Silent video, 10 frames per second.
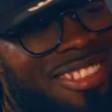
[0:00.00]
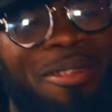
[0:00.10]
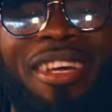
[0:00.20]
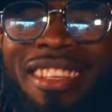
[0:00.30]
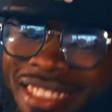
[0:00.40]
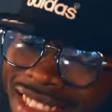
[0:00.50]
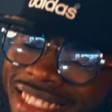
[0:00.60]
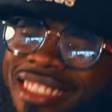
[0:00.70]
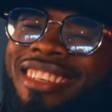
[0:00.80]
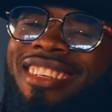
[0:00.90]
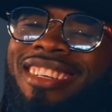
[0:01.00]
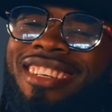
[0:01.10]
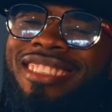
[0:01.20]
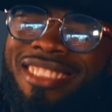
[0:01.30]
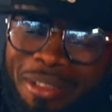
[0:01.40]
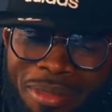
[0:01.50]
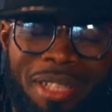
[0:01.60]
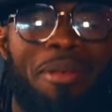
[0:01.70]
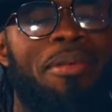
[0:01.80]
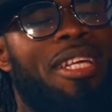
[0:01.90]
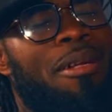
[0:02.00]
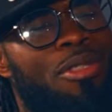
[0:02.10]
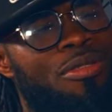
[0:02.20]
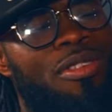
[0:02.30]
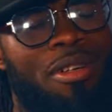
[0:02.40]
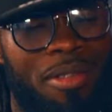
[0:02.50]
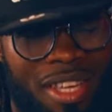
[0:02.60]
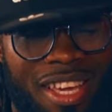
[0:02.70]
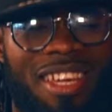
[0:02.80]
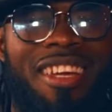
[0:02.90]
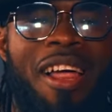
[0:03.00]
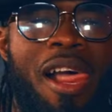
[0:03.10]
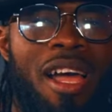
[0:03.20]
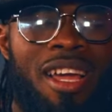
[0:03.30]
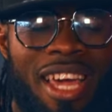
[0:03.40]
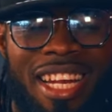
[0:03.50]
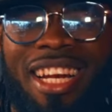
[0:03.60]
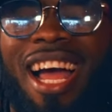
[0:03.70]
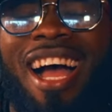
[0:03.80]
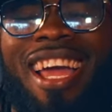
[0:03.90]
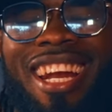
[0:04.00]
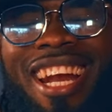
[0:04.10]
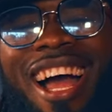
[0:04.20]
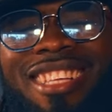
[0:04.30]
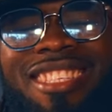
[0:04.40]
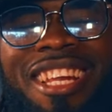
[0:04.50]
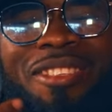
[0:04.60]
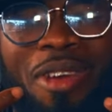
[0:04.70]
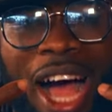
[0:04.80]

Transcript: Like, tell, tell my people that I'm strong, okay? And then I and then I started. To,